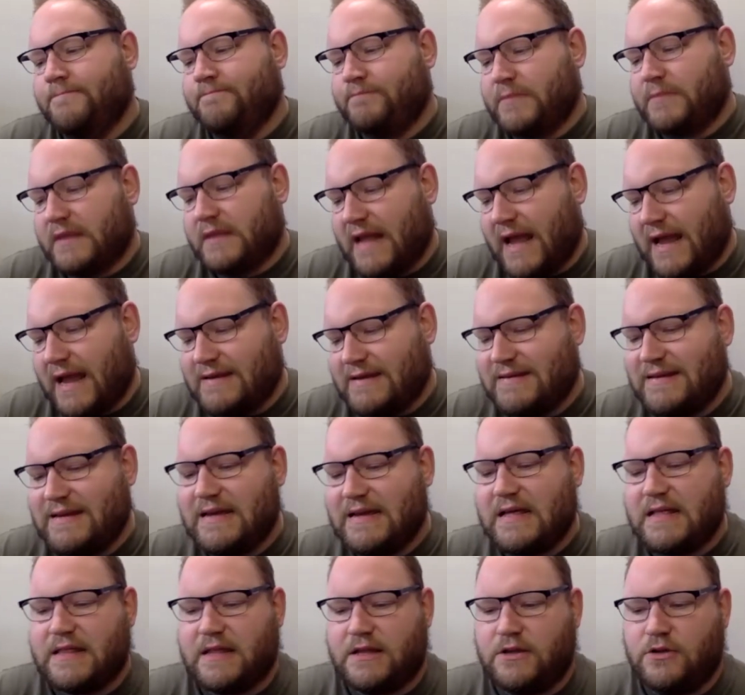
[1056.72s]
the
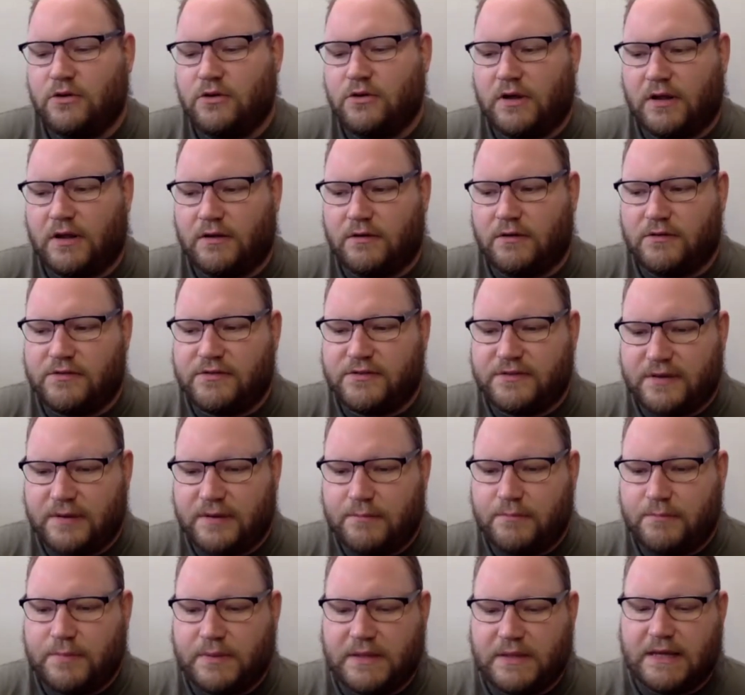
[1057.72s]
idea that you can
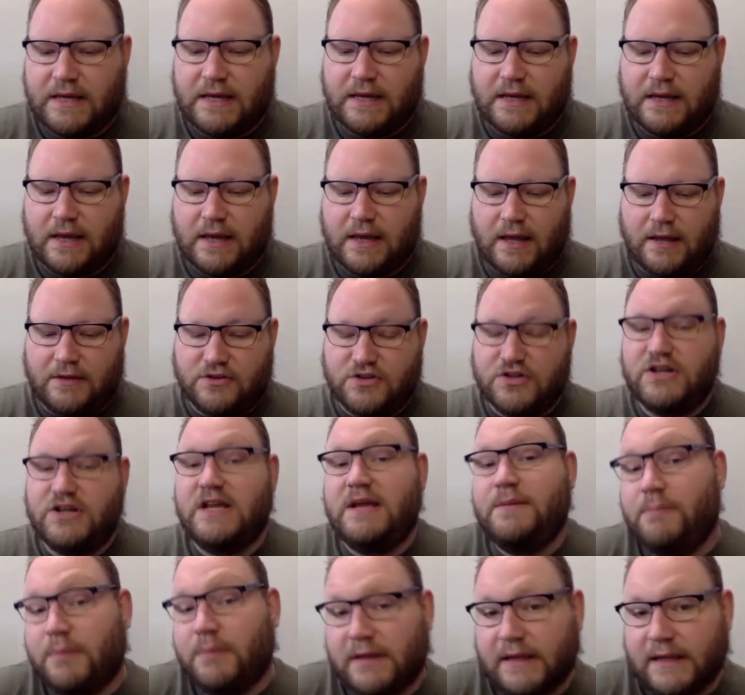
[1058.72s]
simply and
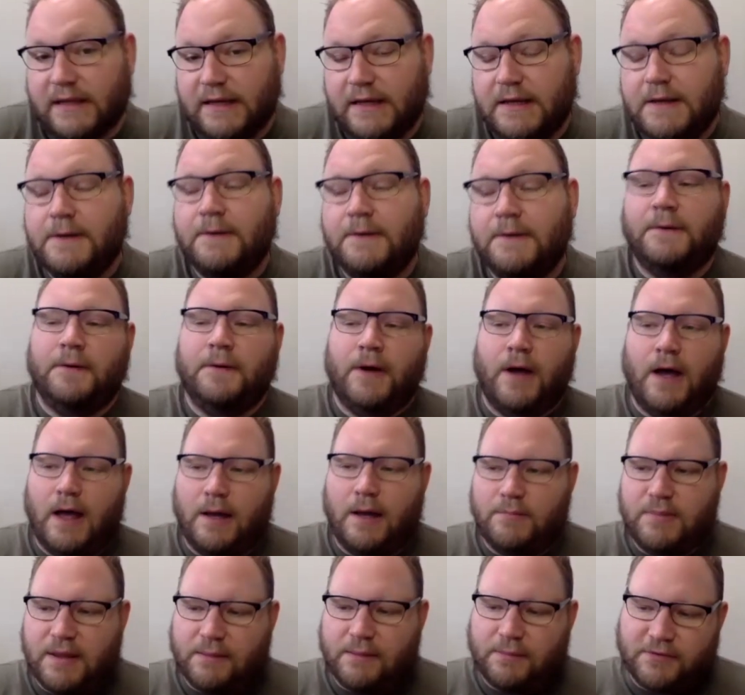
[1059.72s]
cheaply
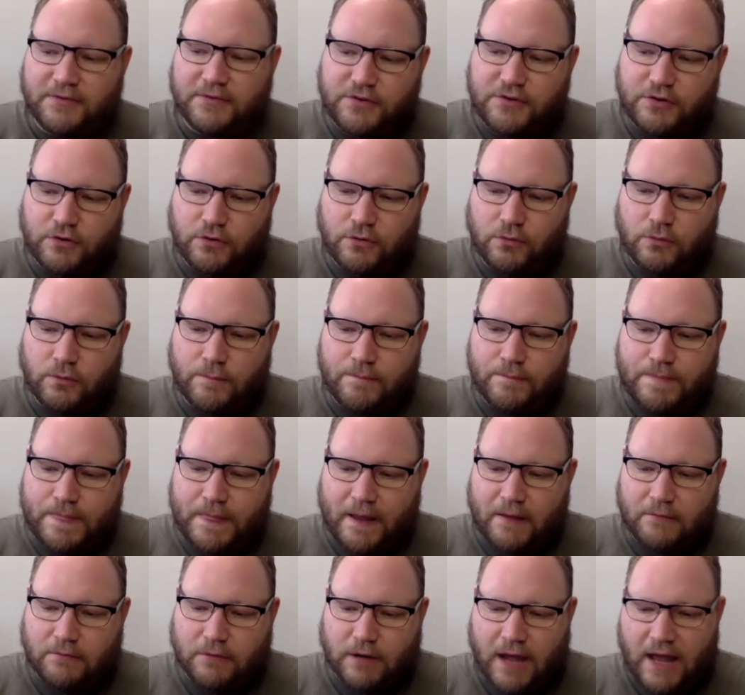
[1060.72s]
be able to
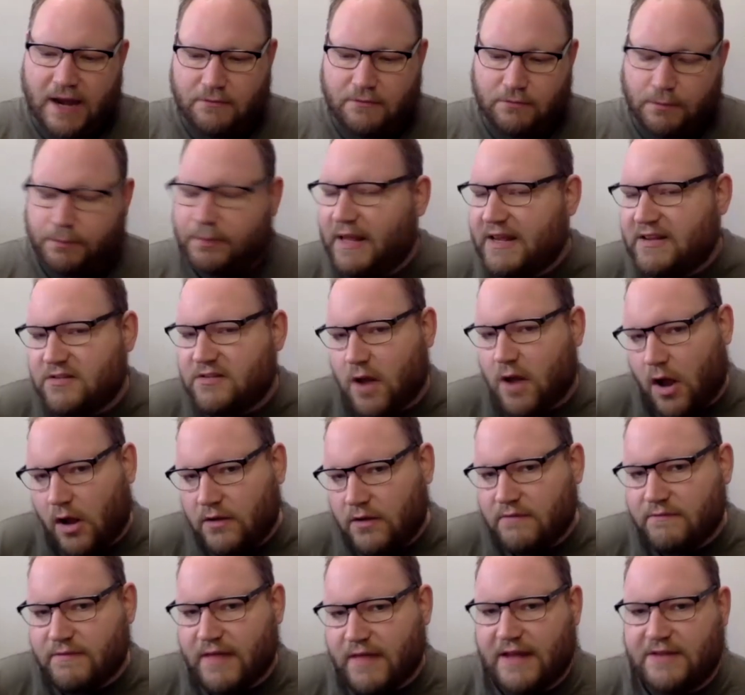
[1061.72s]
kind of replace
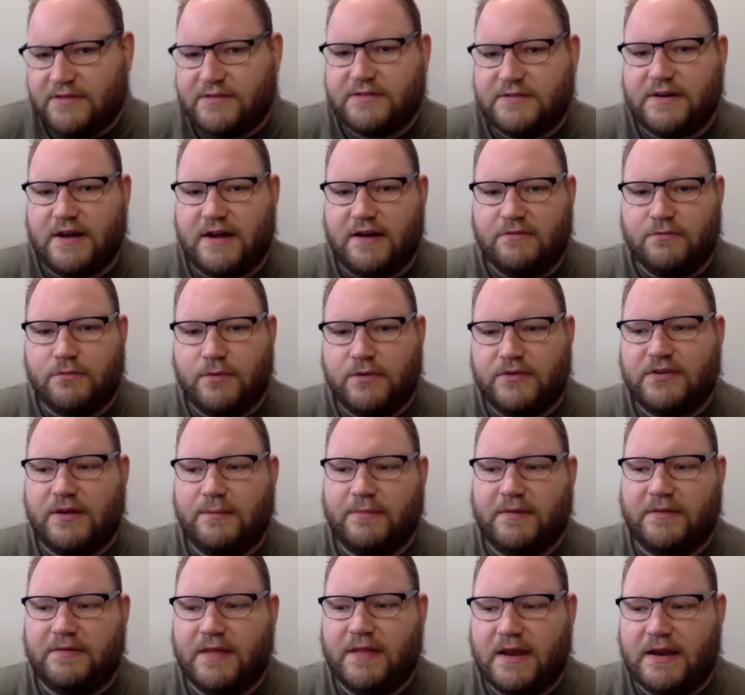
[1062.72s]
all of that stuff with
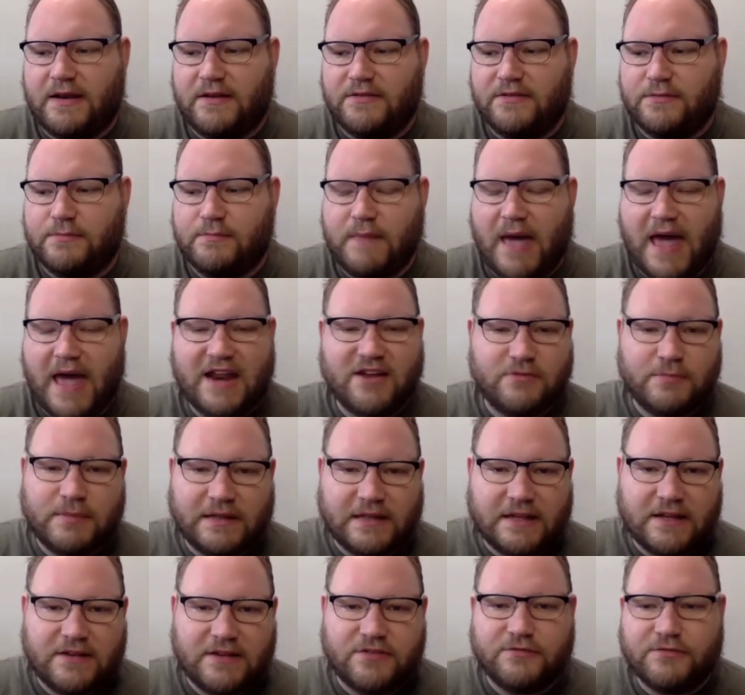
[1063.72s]
something that is
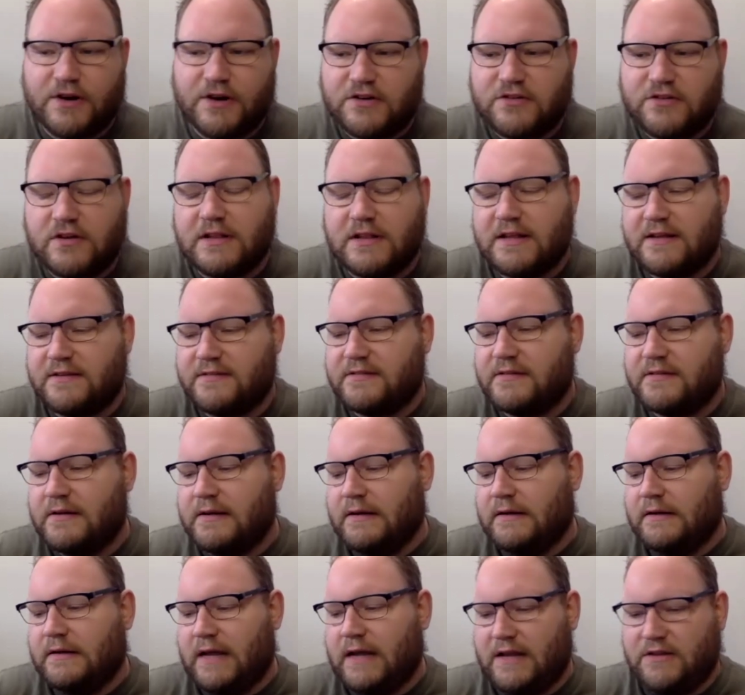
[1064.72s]
managementless, frictionless,
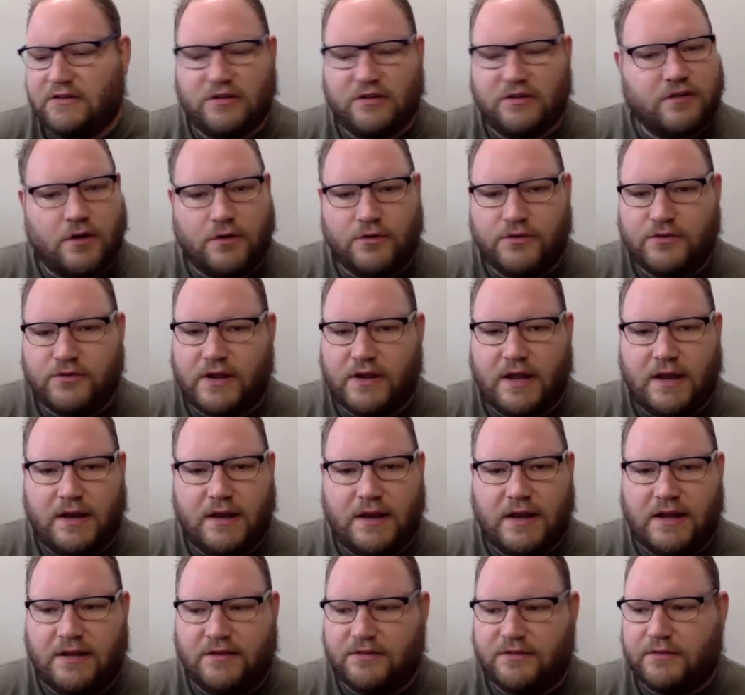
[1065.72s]
it just goes in,
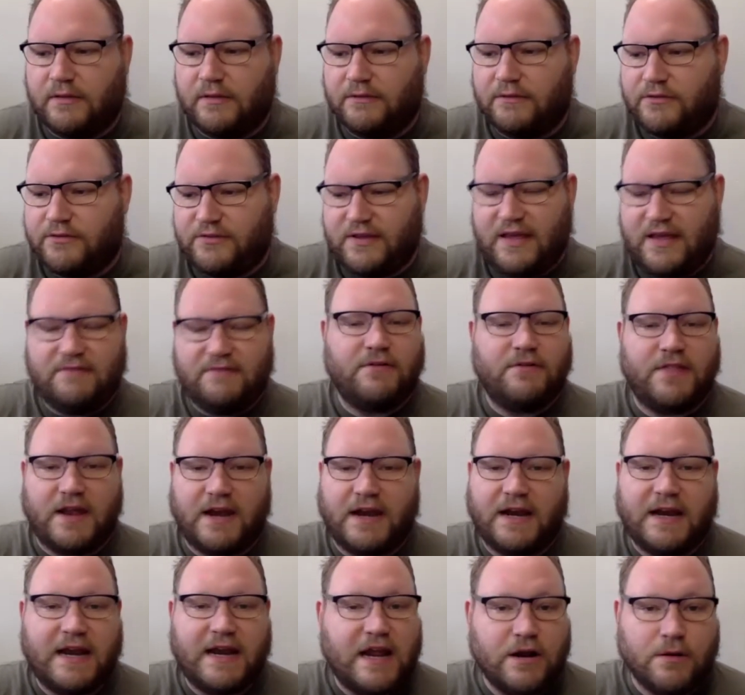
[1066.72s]
it's safer than
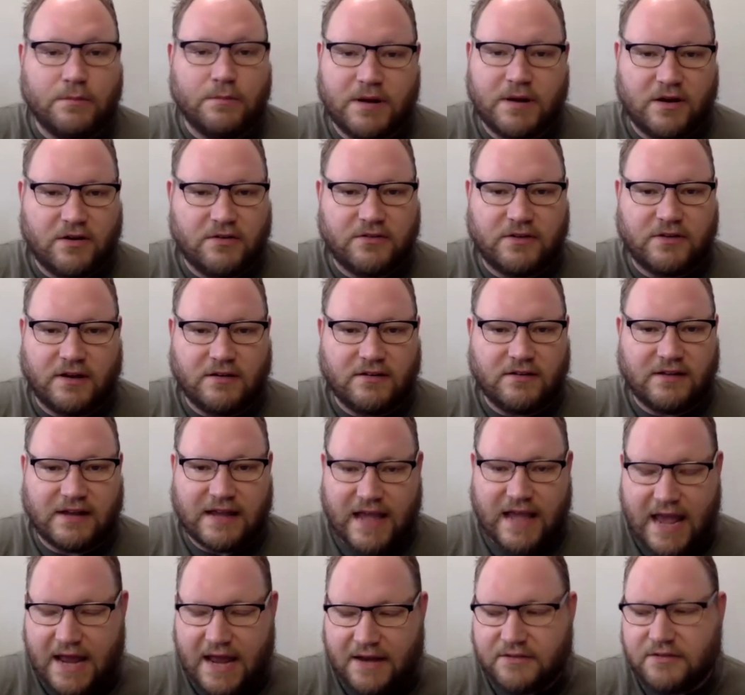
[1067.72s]
an ear piercing to
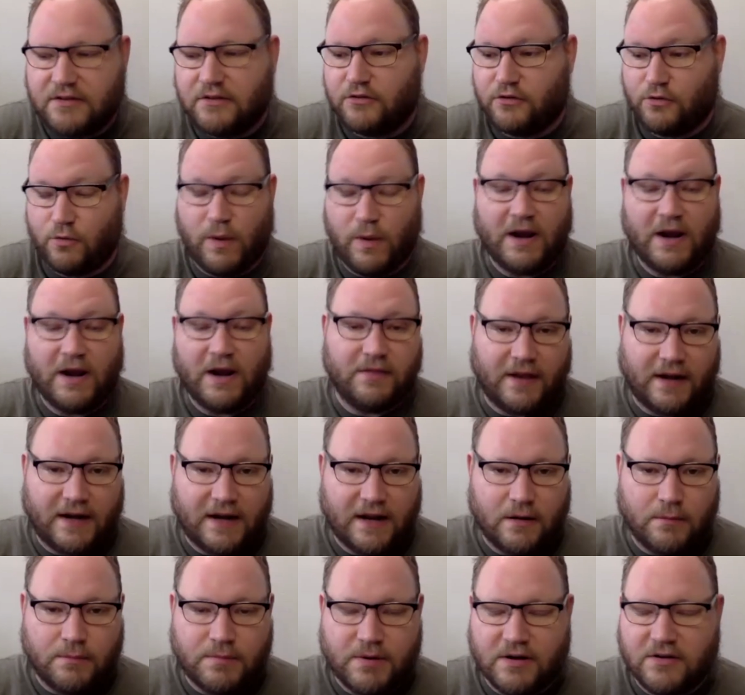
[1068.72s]
get, it's quicker than an
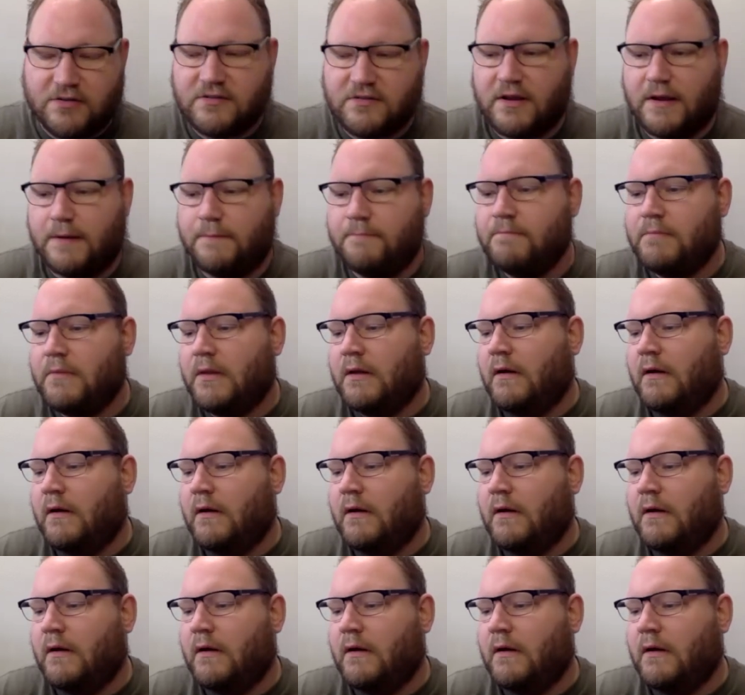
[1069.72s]
ear piercing.